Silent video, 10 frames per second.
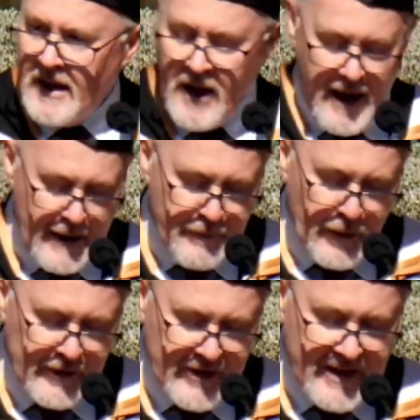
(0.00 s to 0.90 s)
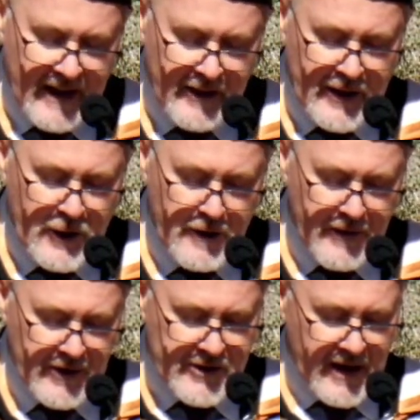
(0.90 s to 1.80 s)
I first attended the
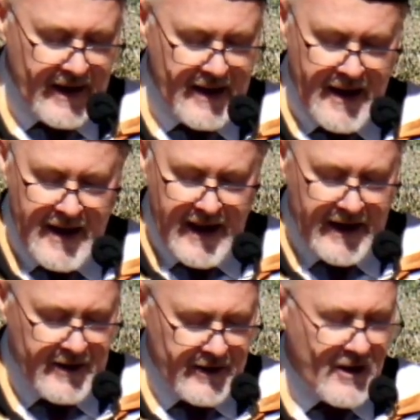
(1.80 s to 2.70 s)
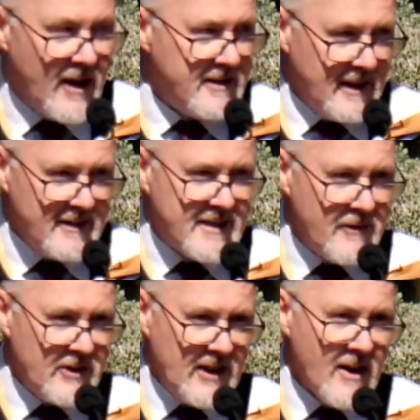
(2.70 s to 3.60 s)
university in
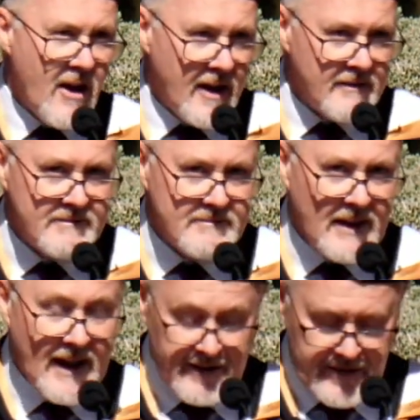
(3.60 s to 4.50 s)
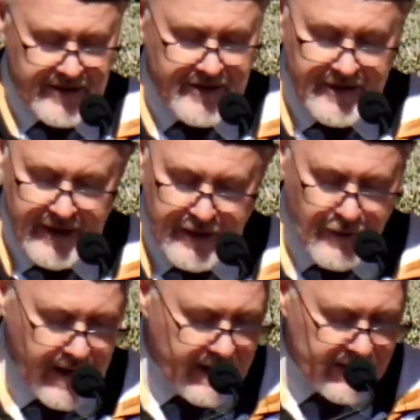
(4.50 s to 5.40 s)
1979, hence the
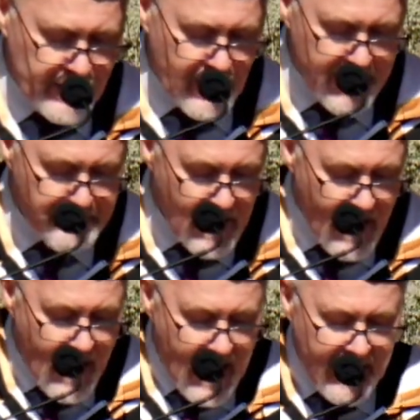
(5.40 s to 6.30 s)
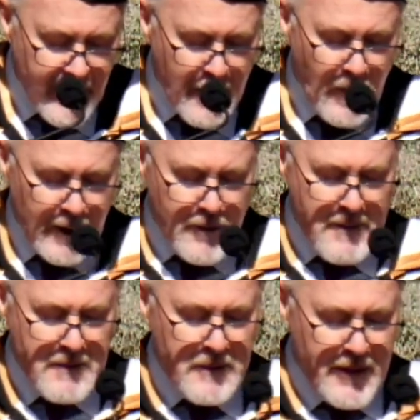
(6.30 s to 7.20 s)
degree in history, and I well
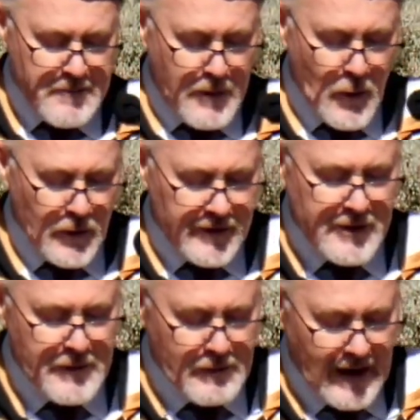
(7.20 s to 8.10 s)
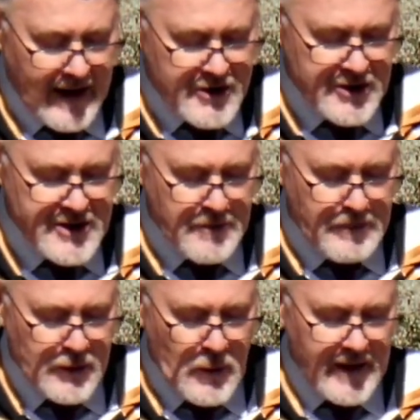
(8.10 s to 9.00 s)
remember the importance of the relationship
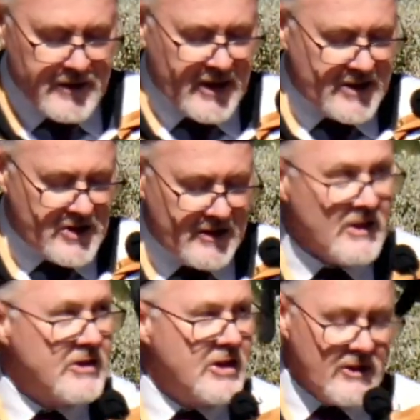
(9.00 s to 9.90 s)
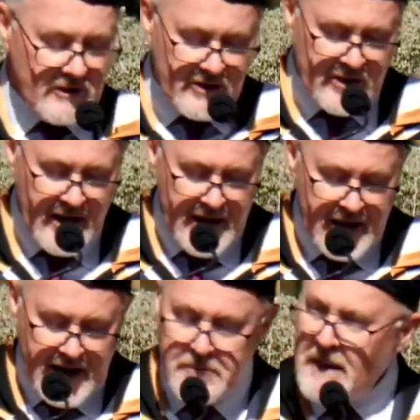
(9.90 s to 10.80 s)
between teachers and students
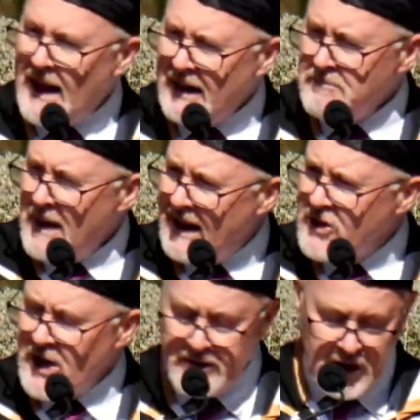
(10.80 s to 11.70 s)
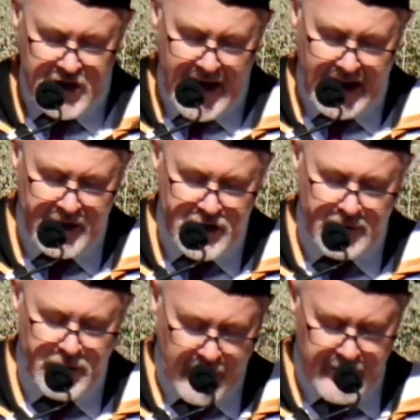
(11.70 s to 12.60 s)
in managing the challenge
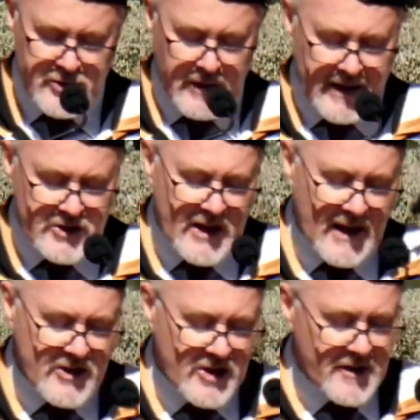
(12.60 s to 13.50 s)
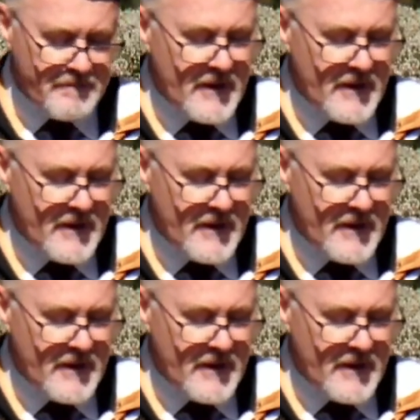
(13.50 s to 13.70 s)
of tertiary education.